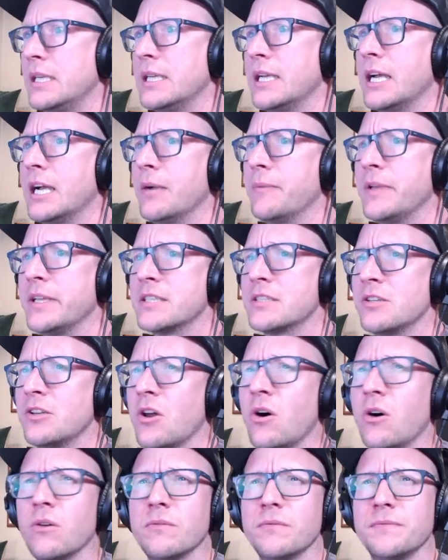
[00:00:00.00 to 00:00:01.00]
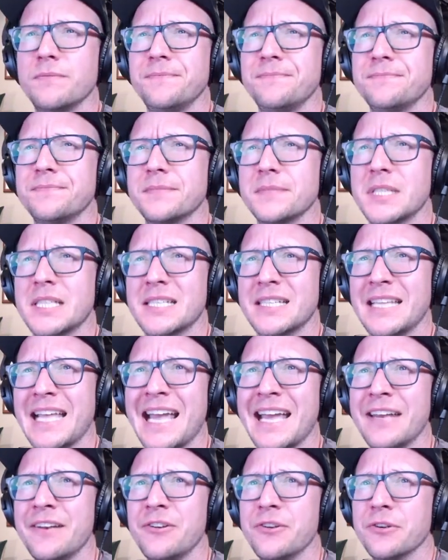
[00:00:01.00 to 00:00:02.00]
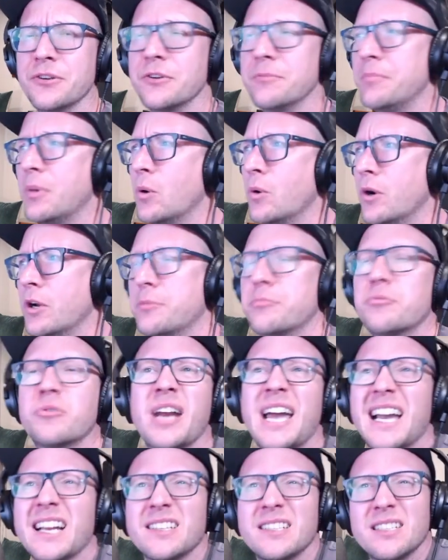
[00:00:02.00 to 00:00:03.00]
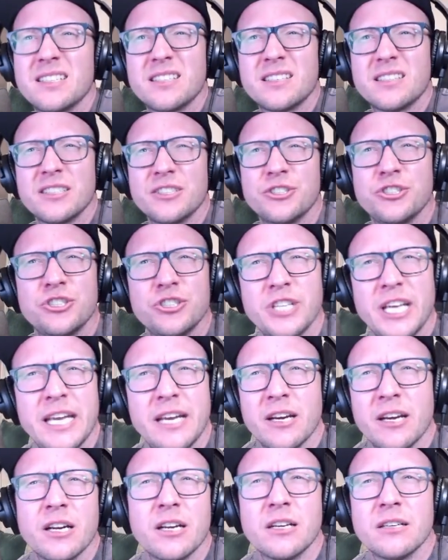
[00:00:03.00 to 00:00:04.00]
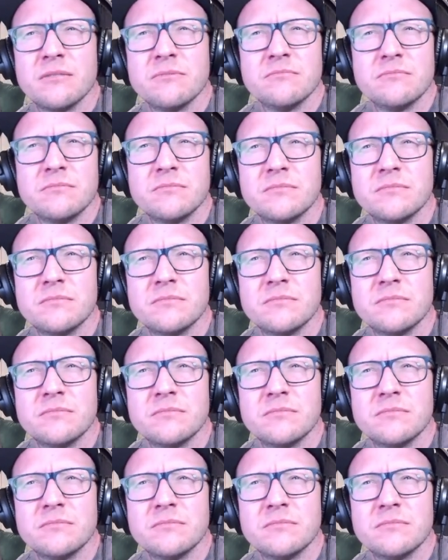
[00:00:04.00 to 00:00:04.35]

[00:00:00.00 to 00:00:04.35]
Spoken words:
It's not standard board practice to share